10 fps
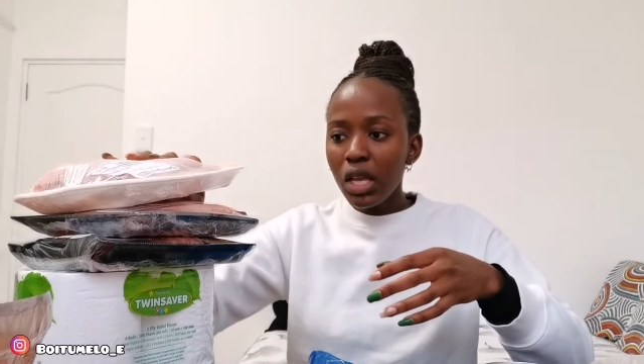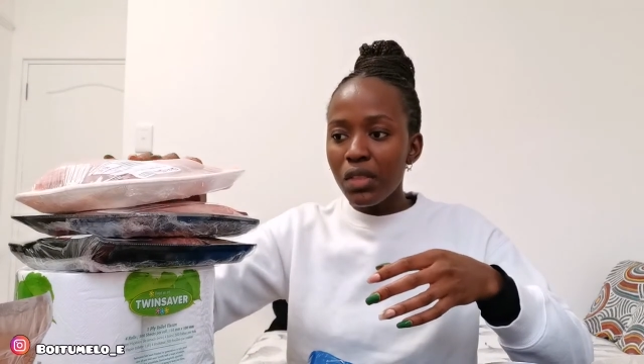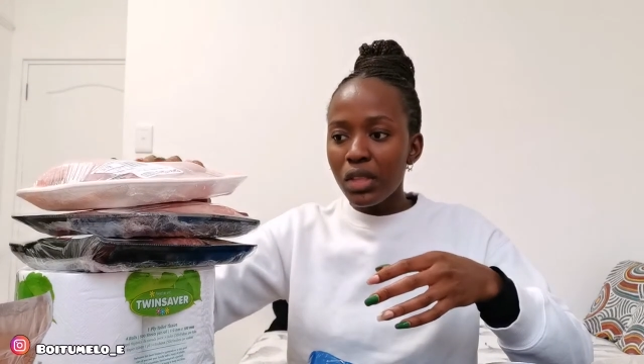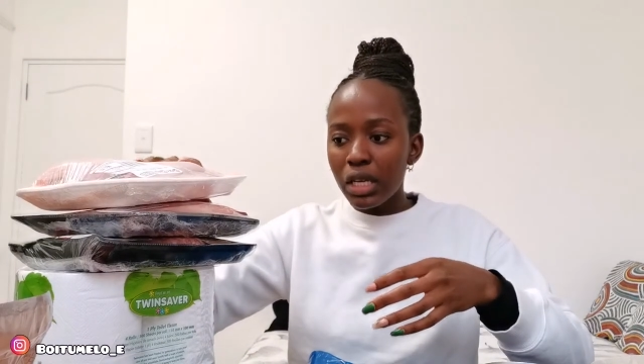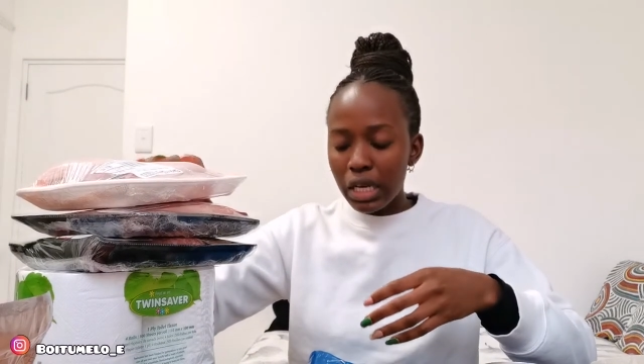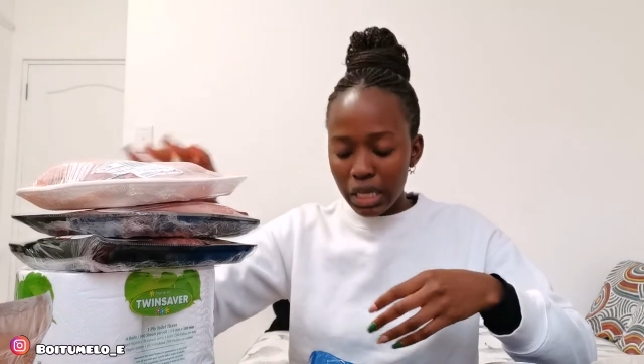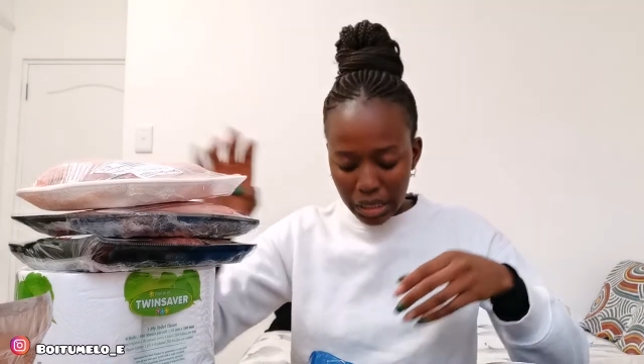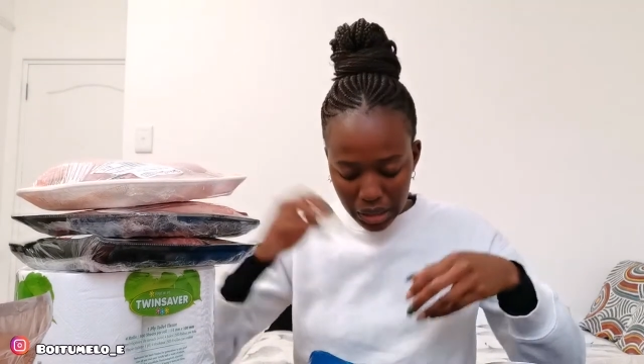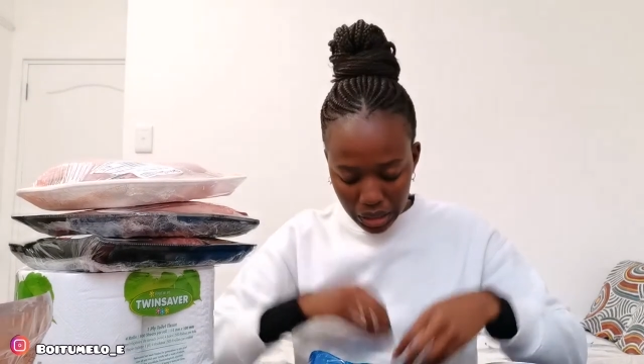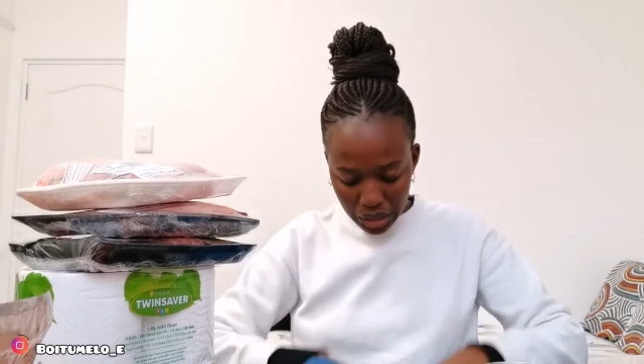And then
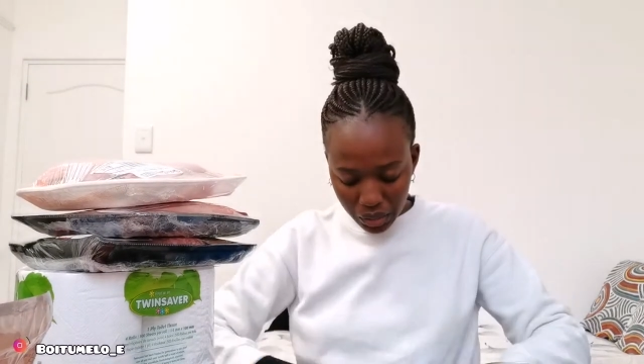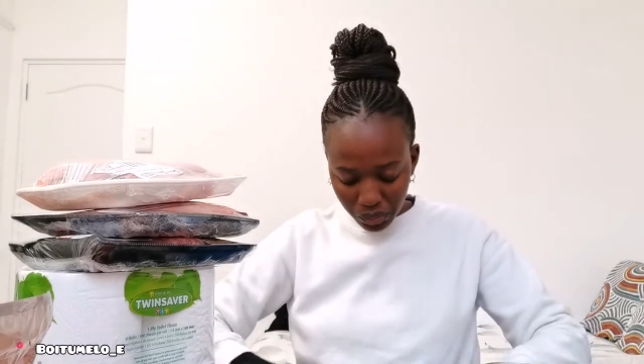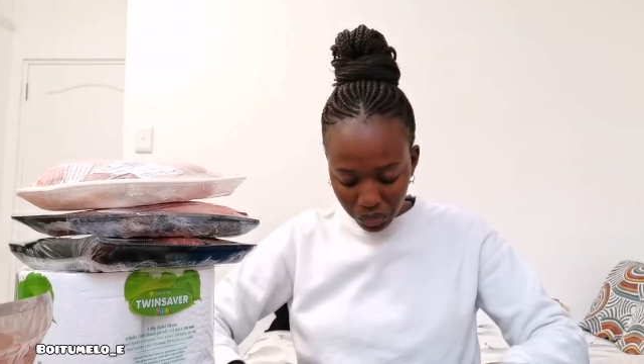lastly,